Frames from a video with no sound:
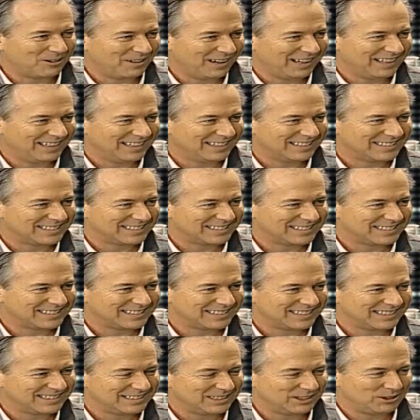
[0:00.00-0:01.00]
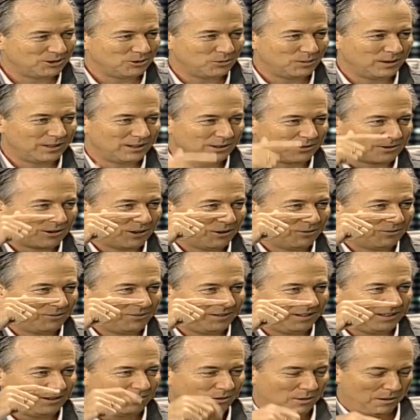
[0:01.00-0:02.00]
a race. Did you win a
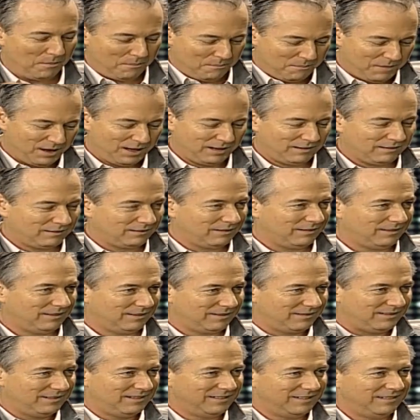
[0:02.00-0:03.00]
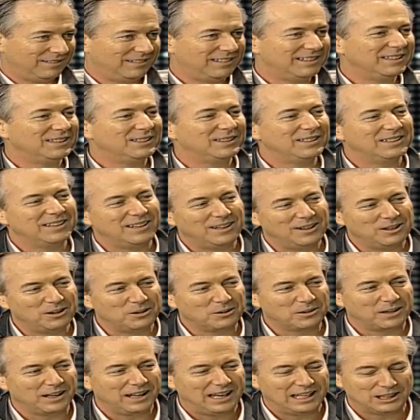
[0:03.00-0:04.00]
trophy or a medal? A medal.
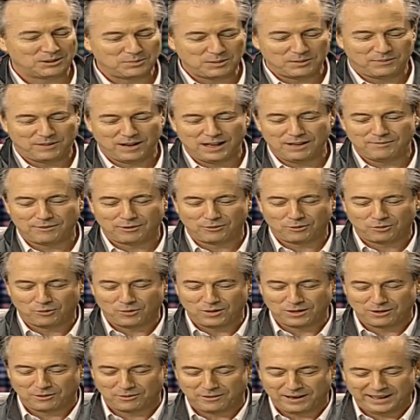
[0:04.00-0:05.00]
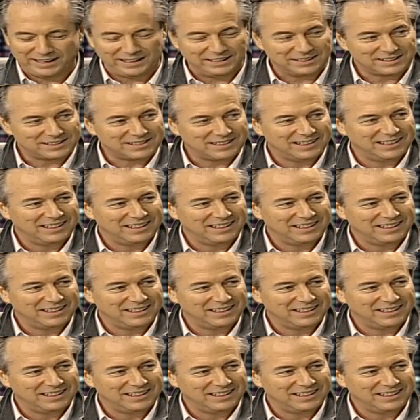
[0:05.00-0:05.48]
Okay, ask me if I have ever won a race.